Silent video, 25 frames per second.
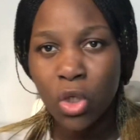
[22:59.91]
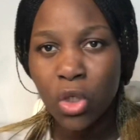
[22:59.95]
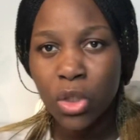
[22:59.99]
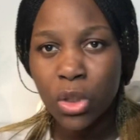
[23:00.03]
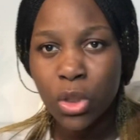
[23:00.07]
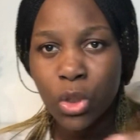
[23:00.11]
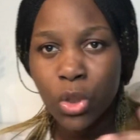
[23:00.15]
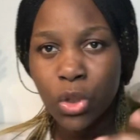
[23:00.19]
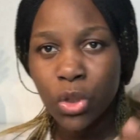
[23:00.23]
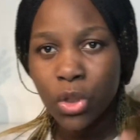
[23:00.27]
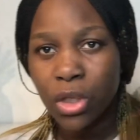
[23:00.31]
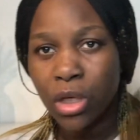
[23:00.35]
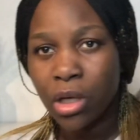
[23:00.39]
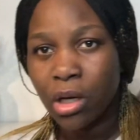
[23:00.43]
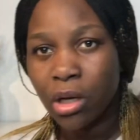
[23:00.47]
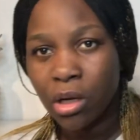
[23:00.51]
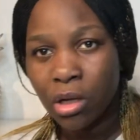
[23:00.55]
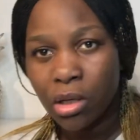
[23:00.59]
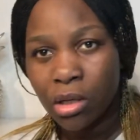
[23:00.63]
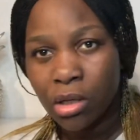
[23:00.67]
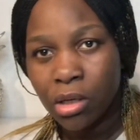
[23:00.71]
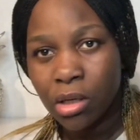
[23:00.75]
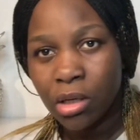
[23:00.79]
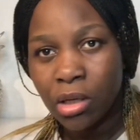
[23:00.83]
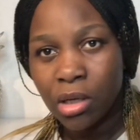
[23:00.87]
Austria?
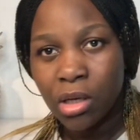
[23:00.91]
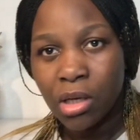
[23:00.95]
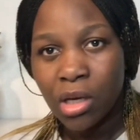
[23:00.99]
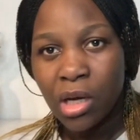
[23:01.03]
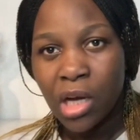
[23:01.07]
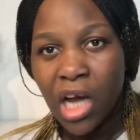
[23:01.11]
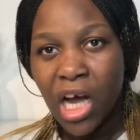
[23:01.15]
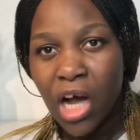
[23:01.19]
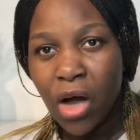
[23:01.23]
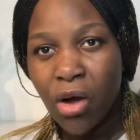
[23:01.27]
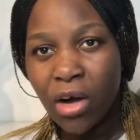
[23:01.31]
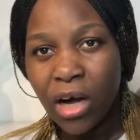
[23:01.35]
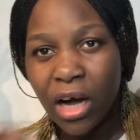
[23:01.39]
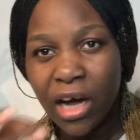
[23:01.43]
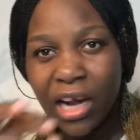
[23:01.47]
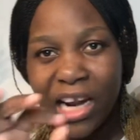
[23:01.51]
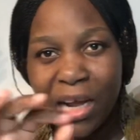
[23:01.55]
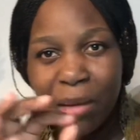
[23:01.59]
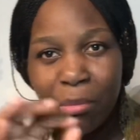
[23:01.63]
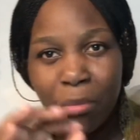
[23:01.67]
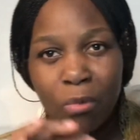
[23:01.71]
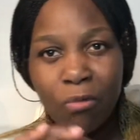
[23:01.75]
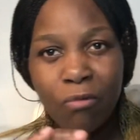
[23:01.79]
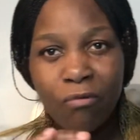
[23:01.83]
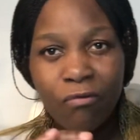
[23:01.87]
How can I
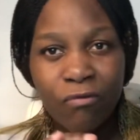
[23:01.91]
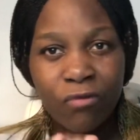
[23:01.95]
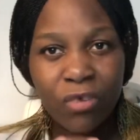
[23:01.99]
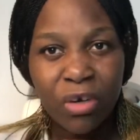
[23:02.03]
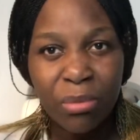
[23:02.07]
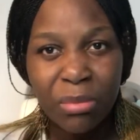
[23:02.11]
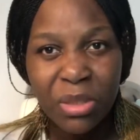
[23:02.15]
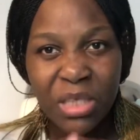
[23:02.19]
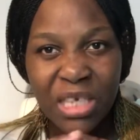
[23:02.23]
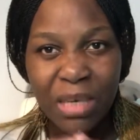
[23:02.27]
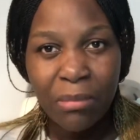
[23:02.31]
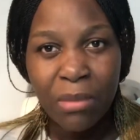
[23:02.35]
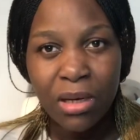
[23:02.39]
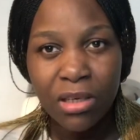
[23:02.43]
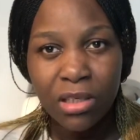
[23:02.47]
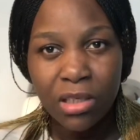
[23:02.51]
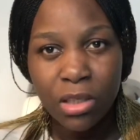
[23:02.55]
move from Germany